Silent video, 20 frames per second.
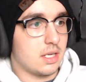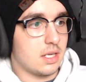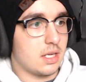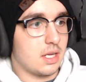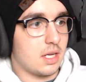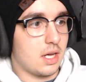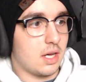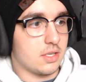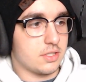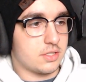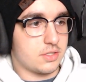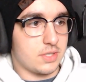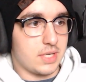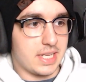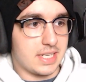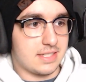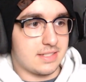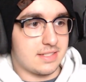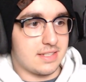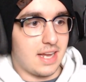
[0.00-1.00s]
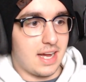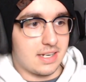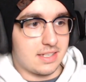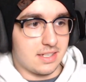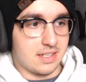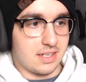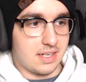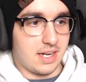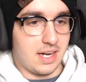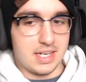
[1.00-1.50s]
Oh, so he gets knocked
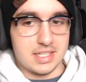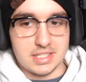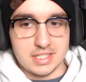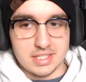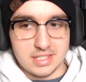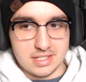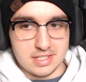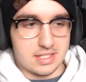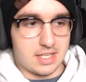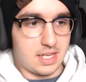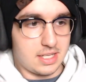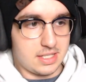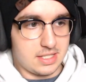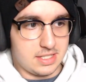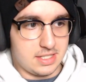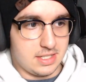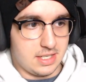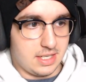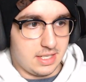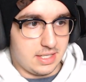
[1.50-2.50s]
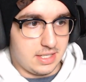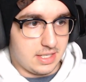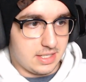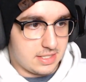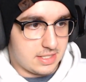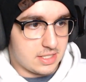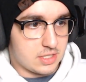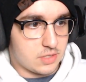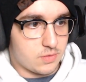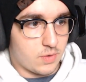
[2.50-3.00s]
unconscious. Is
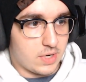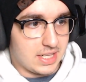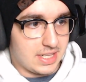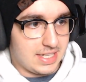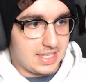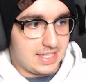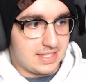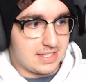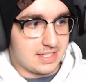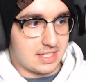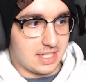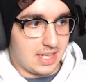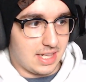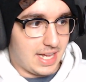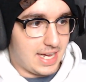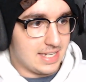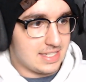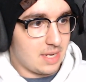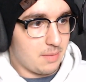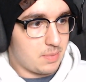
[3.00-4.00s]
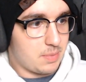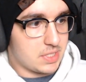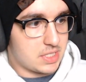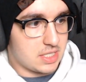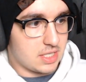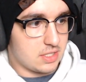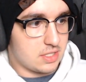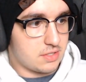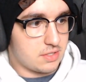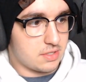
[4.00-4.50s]
this where it leads into last
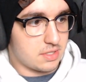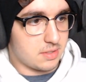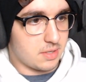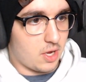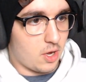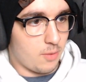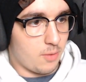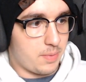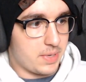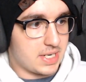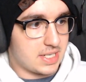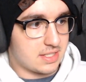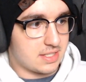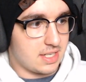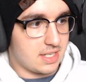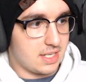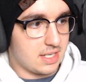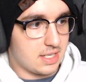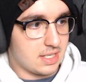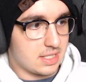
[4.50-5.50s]
episode's opening scene?